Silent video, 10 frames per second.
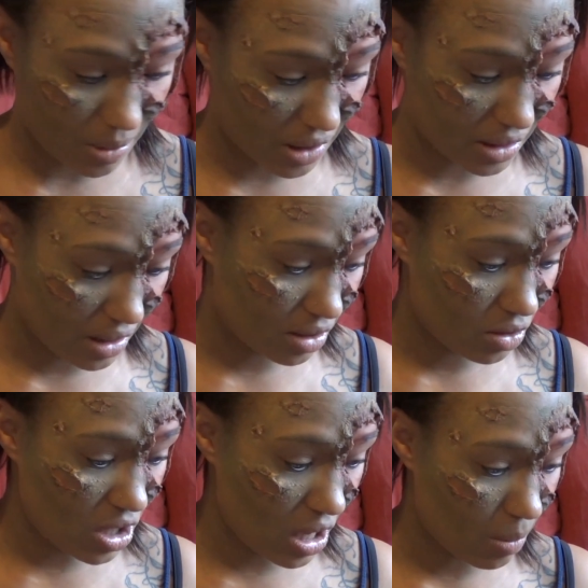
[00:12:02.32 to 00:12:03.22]
because they're so
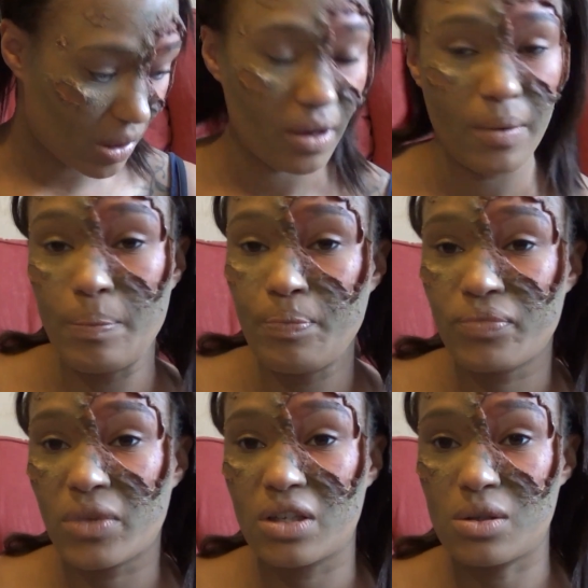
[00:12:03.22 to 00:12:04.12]
cheap.
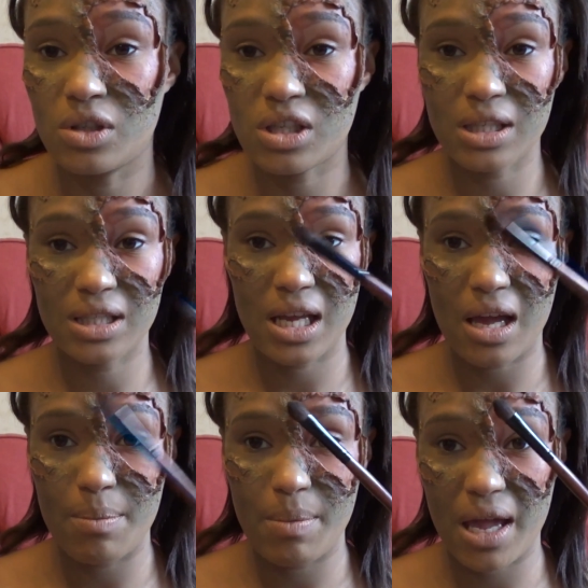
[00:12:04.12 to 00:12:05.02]
So I'm just gonna take a
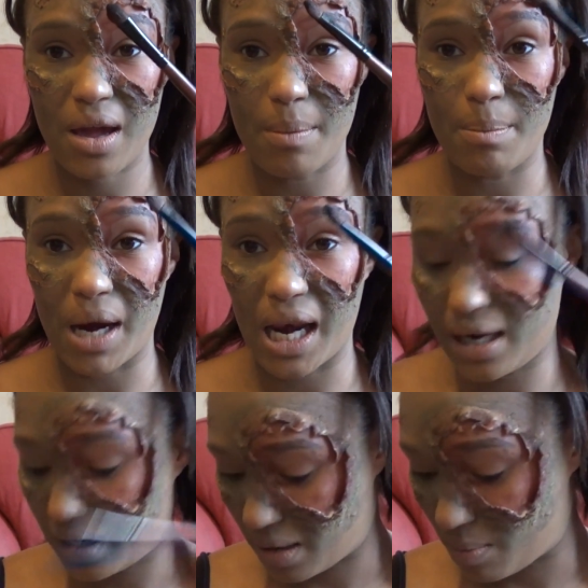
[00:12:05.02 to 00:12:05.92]
makeup
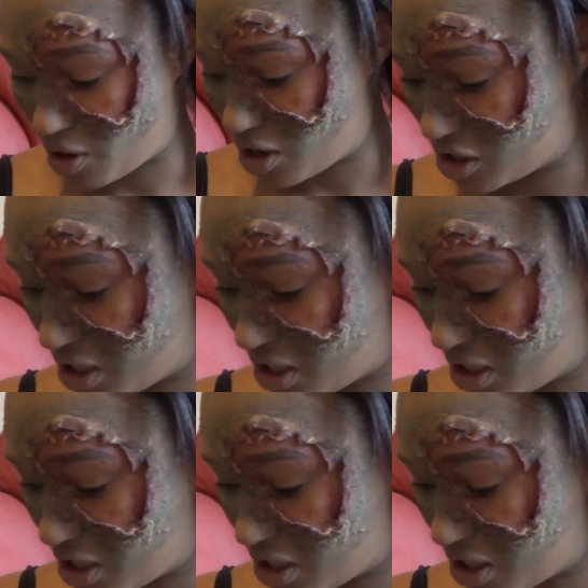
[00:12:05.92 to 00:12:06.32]
blending brush